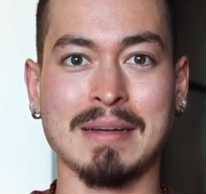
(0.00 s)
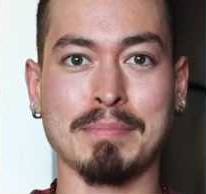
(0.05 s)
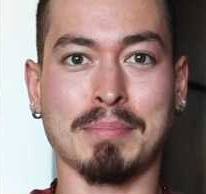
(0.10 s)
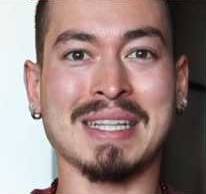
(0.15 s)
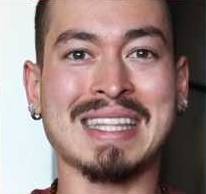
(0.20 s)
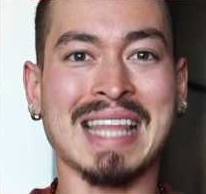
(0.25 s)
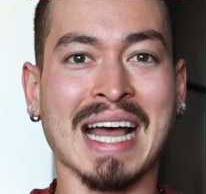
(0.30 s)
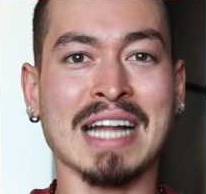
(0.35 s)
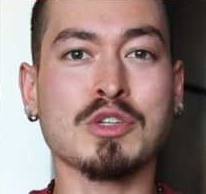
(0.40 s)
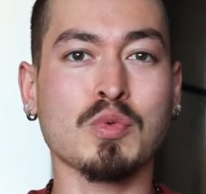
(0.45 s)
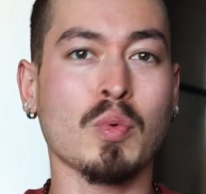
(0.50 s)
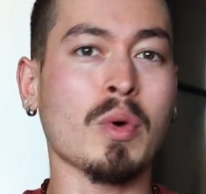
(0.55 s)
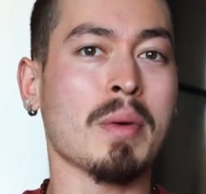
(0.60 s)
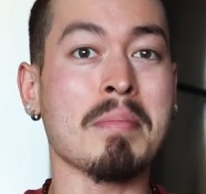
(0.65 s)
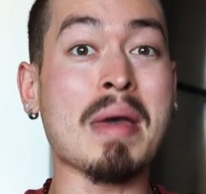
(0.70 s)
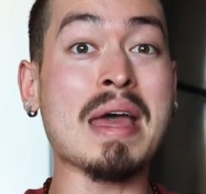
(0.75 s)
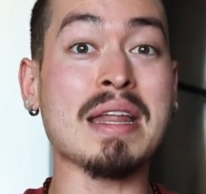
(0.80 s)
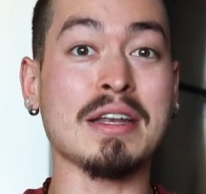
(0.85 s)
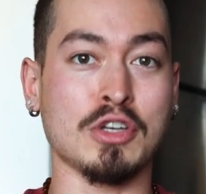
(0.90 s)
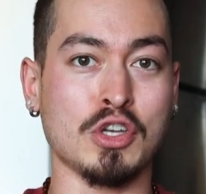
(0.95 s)
But that's what
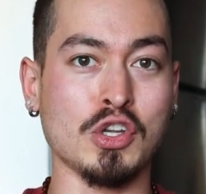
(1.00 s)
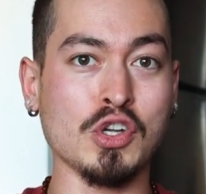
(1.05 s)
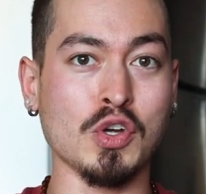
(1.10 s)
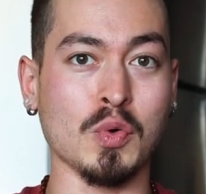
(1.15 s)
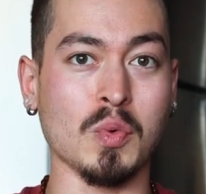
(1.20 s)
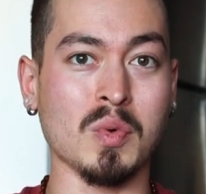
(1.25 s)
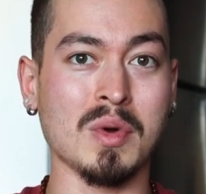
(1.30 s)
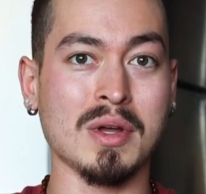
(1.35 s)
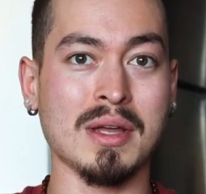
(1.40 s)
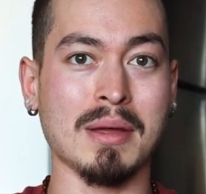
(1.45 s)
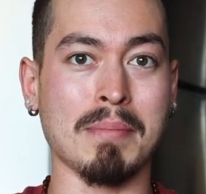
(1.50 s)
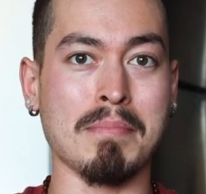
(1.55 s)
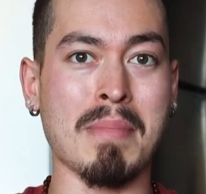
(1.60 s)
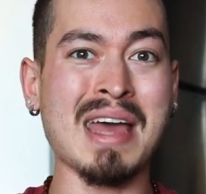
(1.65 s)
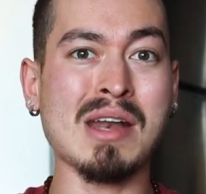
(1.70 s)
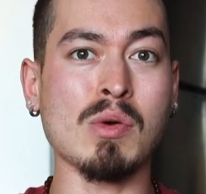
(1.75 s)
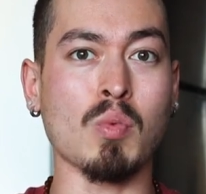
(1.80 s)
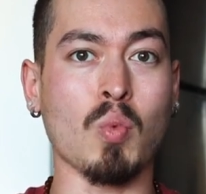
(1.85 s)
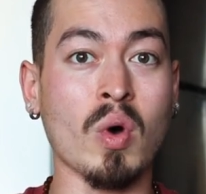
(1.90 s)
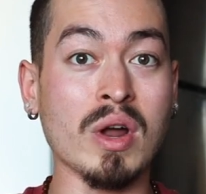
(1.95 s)
men do.
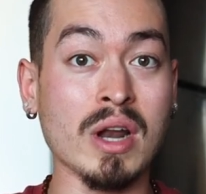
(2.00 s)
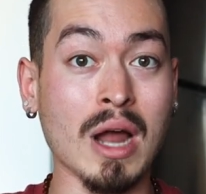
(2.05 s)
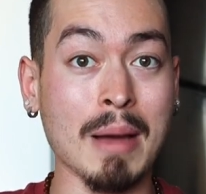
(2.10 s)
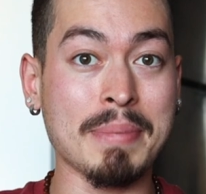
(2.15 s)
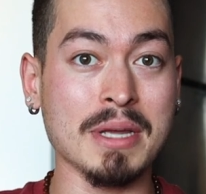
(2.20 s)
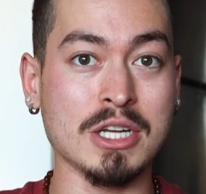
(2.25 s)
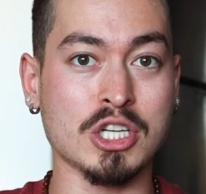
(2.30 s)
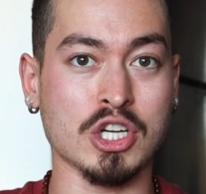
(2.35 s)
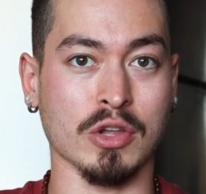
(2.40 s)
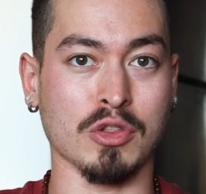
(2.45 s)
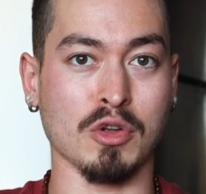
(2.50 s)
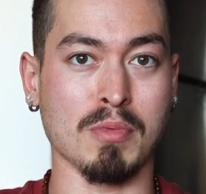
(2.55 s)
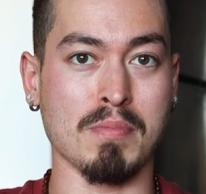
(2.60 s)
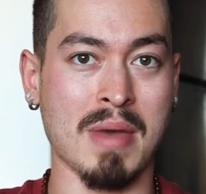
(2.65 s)
Men one-up each other.